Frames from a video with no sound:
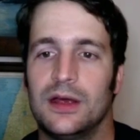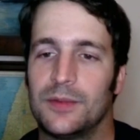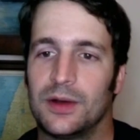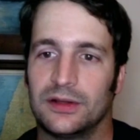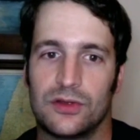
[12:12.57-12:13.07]

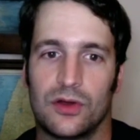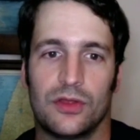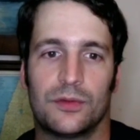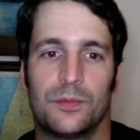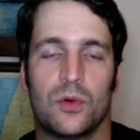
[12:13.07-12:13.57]
Apparently there are
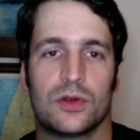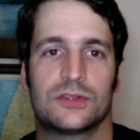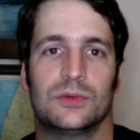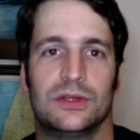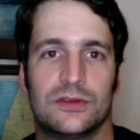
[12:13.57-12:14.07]
other
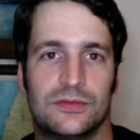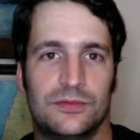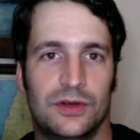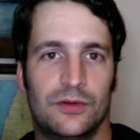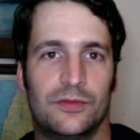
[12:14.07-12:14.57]
ports when there's,
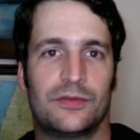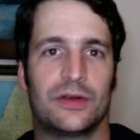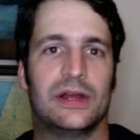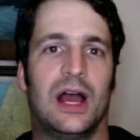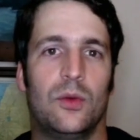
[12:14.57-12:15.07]
you know,
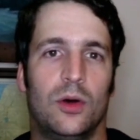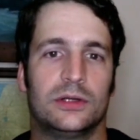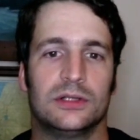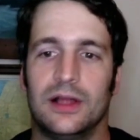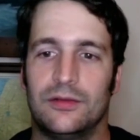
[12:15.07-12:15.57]
very high
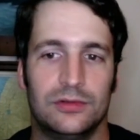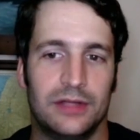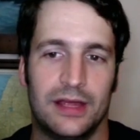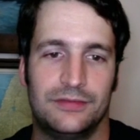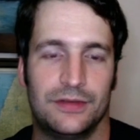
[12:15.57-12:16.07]
water level,
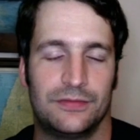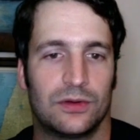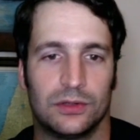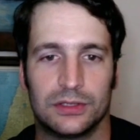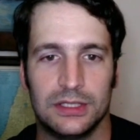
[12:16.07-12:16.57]
they have
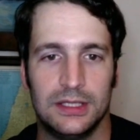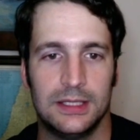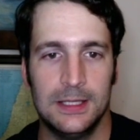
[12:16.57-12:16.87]
difficulty.